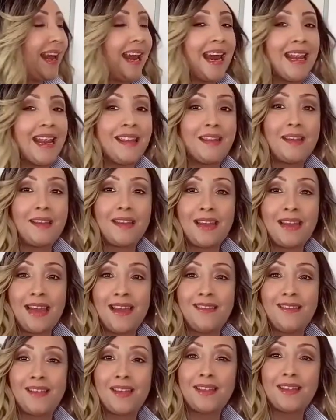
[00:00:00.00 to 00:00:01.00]
in the
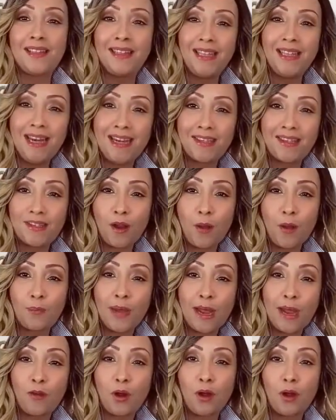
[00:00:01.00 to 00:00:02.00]
in the least
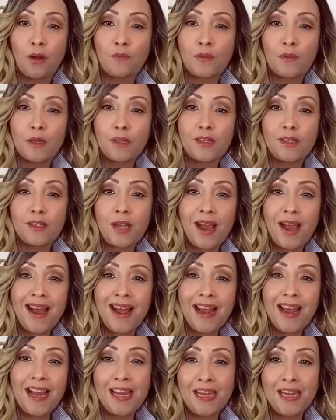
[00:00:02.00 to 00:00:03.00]
amount of
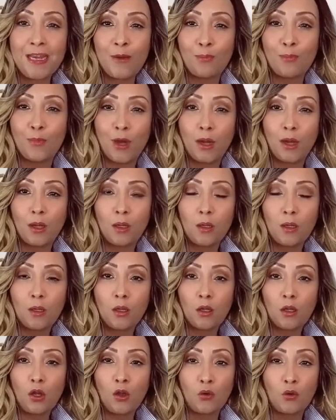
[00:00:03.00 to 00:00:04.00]
time.
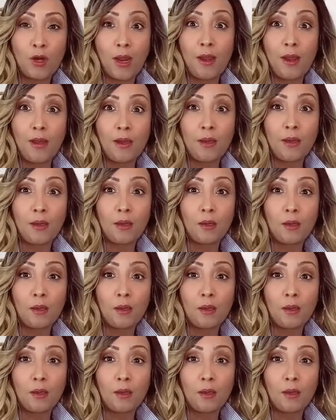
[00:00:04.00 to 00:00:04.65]
Okay?